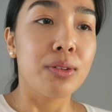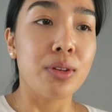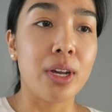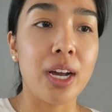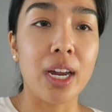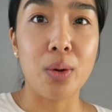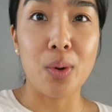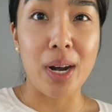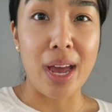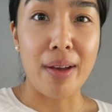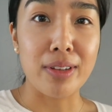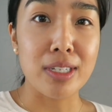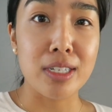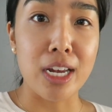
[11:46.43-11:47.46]
So I kind of want to
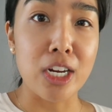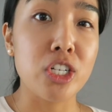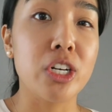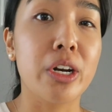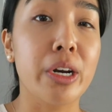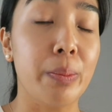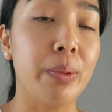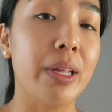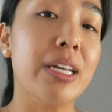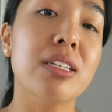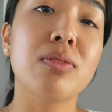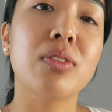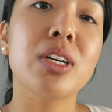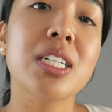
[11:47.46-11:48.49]
have a stationary
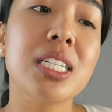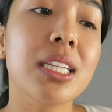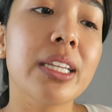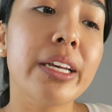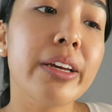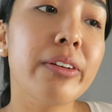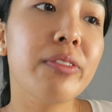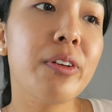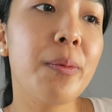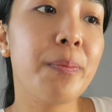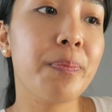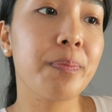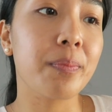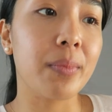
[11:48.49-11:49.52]
place for it to live.
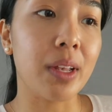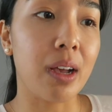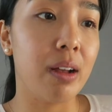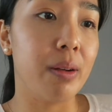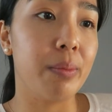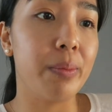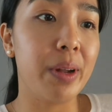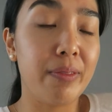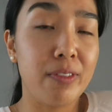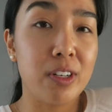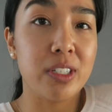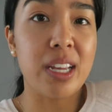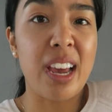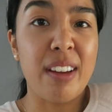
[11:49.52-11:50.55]
But
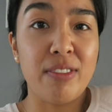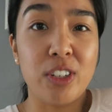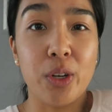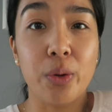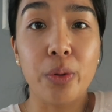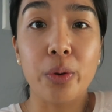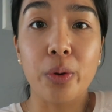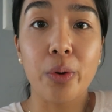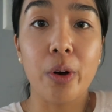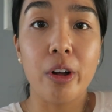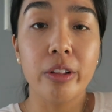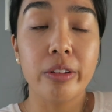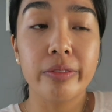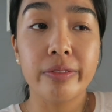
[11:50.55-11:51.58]
first I have to go through
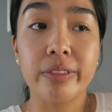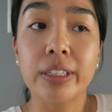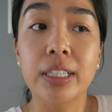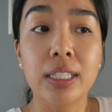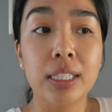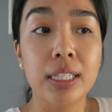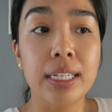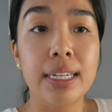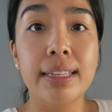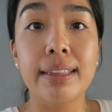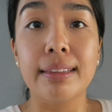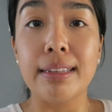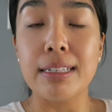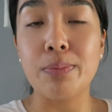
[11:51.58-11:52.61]
all of
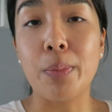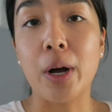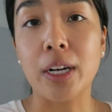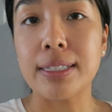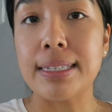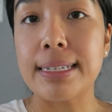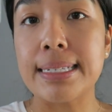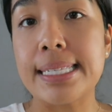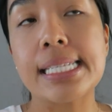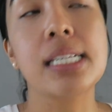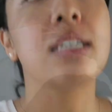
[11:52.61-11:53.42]
these boxes.